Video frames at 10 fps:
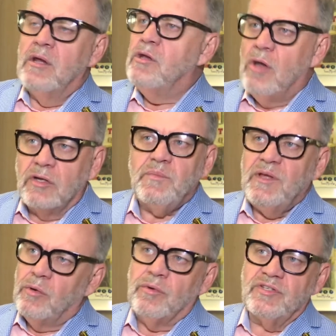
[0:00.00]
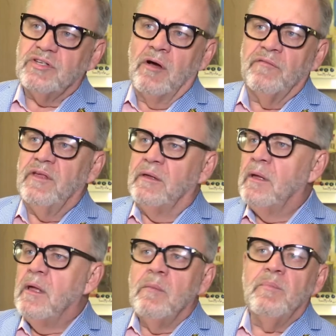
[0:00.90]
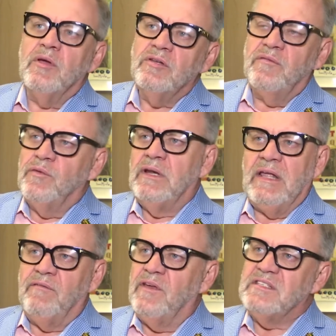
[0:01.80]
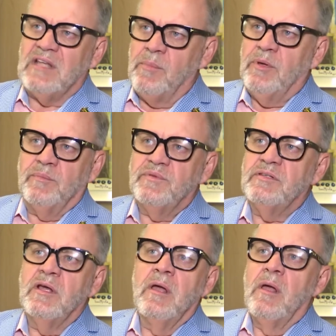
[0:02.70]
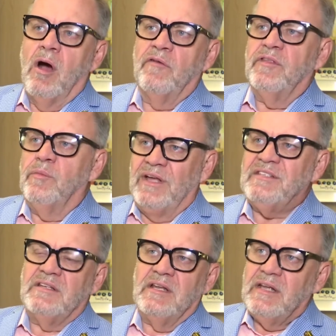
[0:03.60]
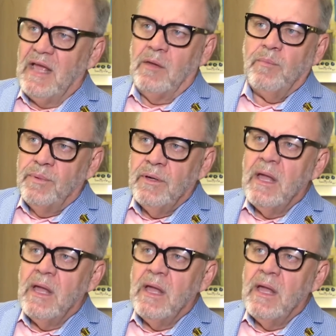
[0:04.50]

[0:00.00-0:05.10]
not because of the beautiful leafy suburbs of the Western Cape